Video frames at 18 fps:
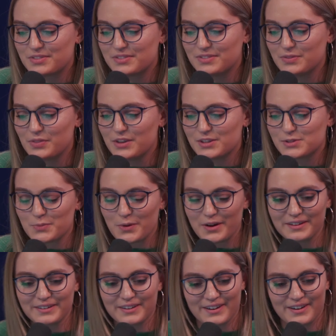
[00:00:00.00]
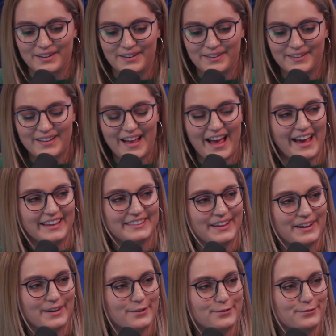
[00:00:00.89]
this one girl had,
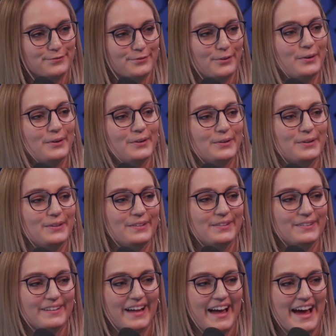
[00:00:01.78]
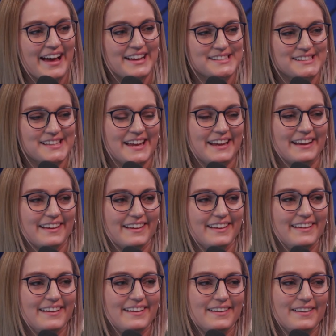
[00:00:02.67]
like, a full-ass, like,
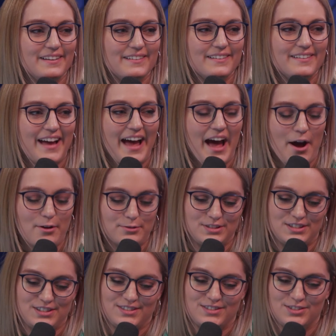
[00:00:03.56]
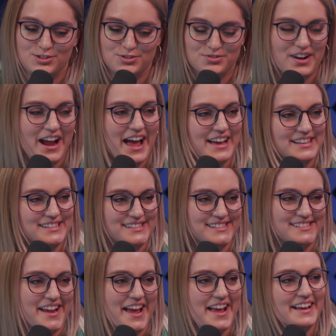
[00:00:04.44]
house dress
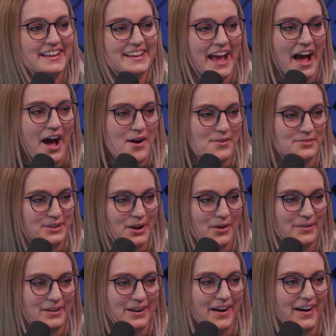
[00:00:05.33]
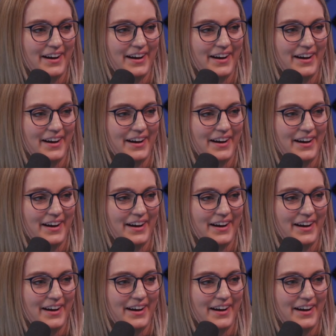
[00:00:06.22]
nightgown going on.